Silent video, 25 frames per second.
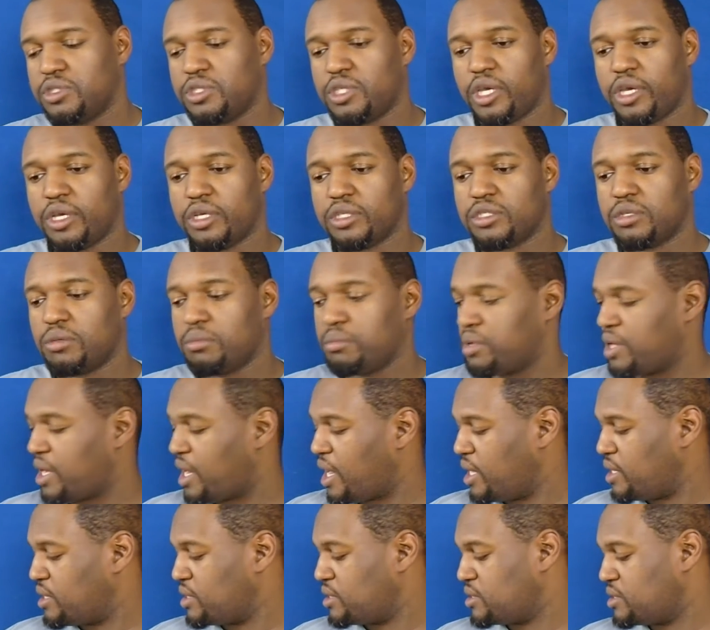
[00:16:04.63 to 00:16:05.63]
share some
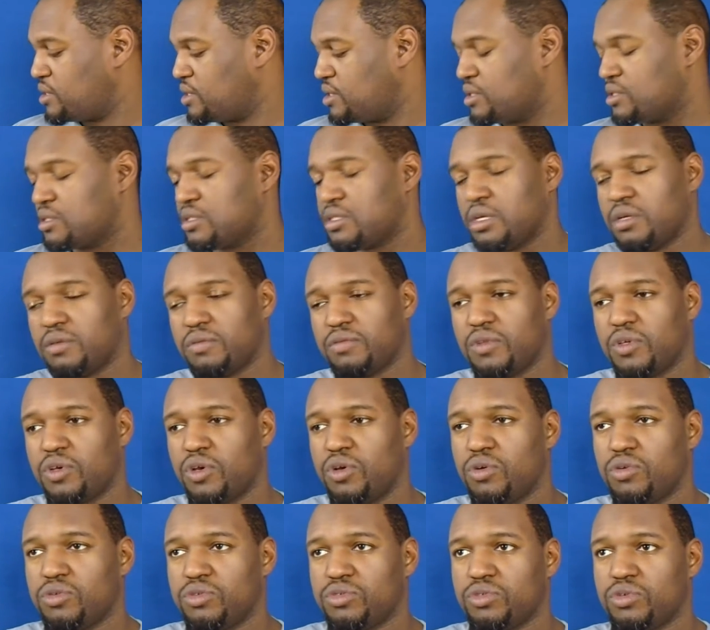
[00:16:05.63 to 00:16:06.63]
behind the scenes stuff that
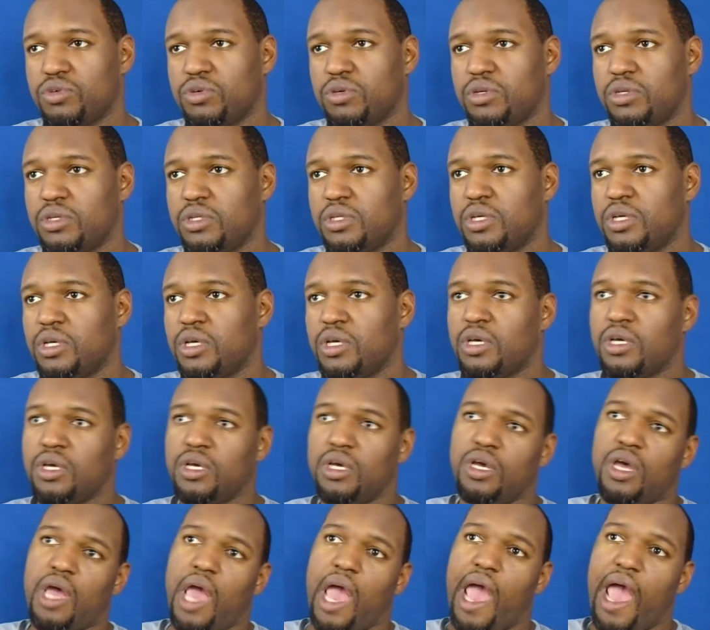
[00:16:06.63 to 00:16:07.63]
goes on
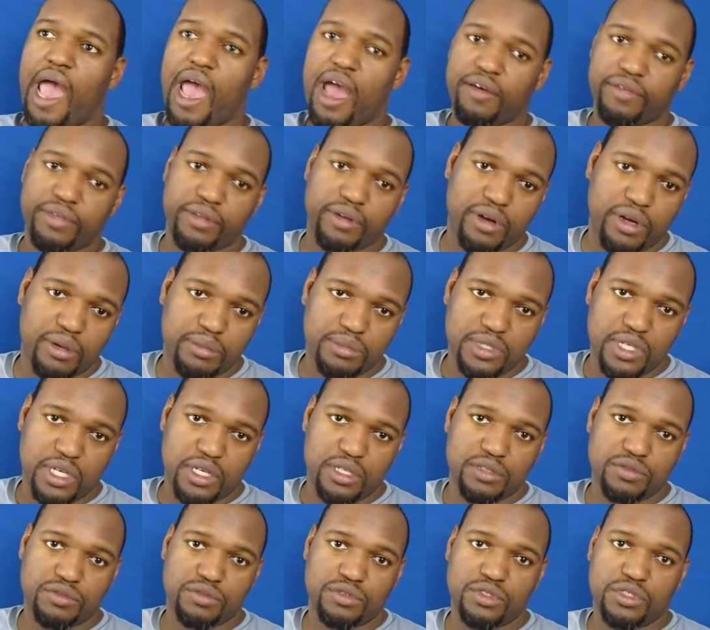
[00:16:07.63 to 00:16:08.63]
after I'm
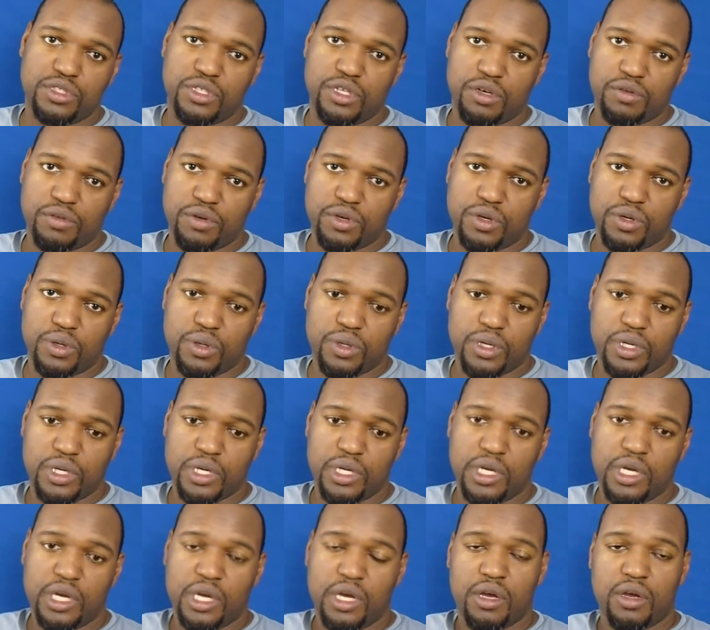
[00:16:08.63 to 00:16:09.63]
done, you know, recording.
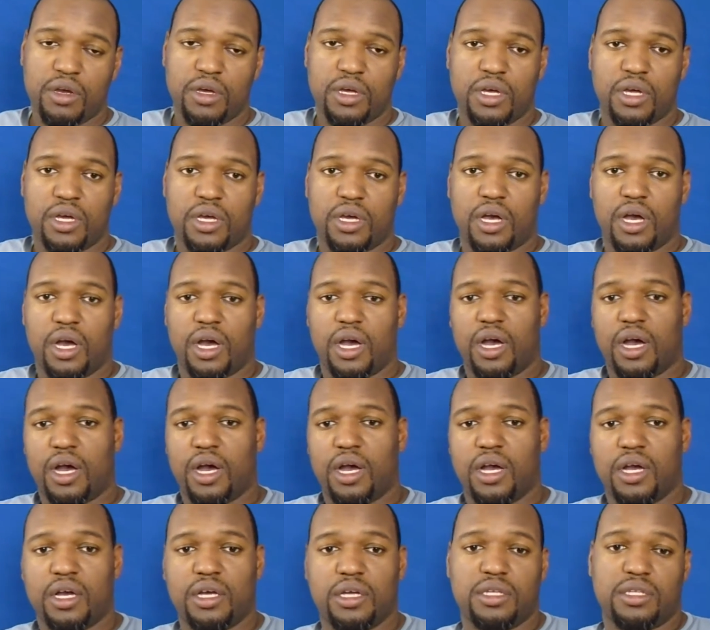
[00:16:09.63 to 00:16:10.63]

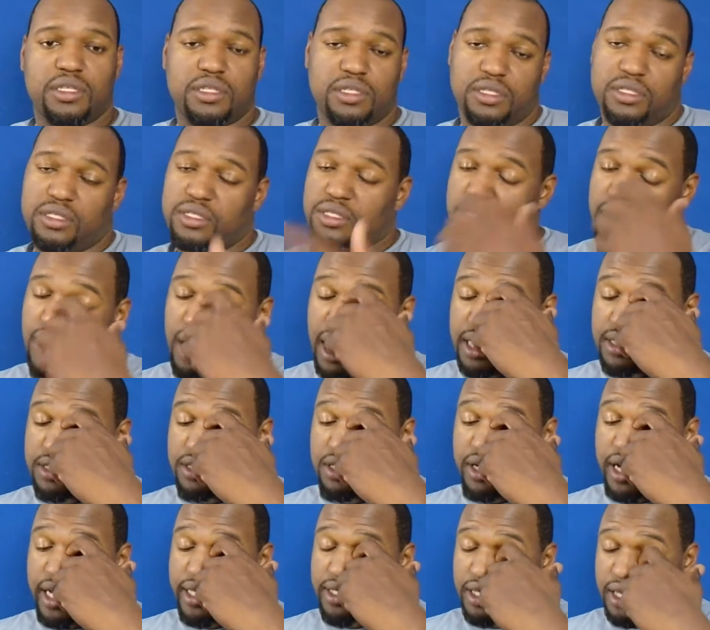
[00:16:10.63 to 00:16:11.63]
I
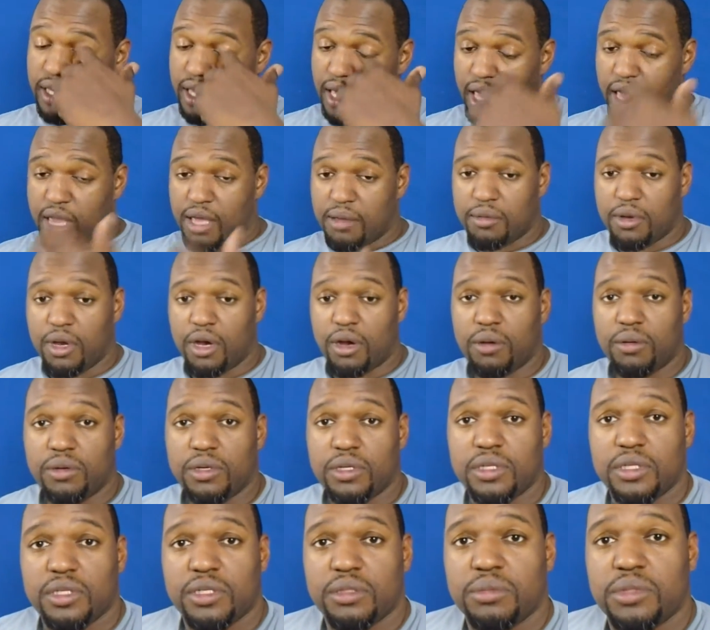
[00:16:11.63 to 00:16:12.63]
still got the game going.
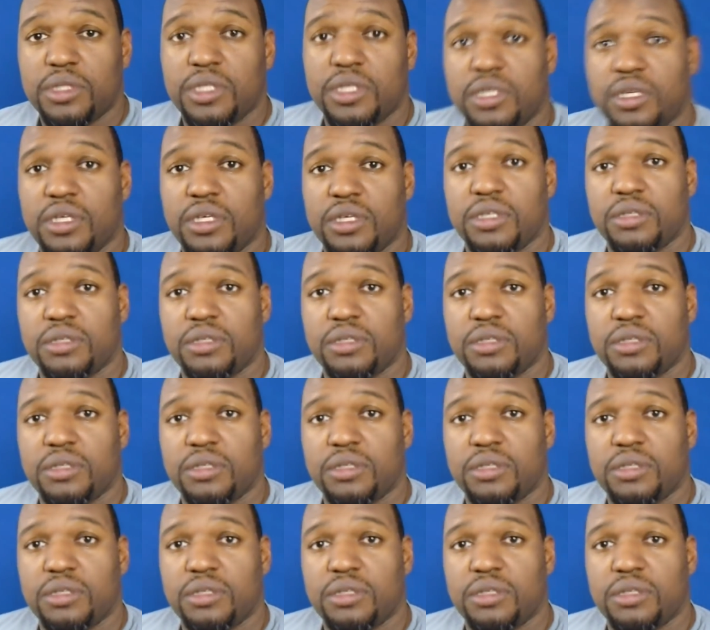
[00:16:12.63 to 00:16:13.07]
Let me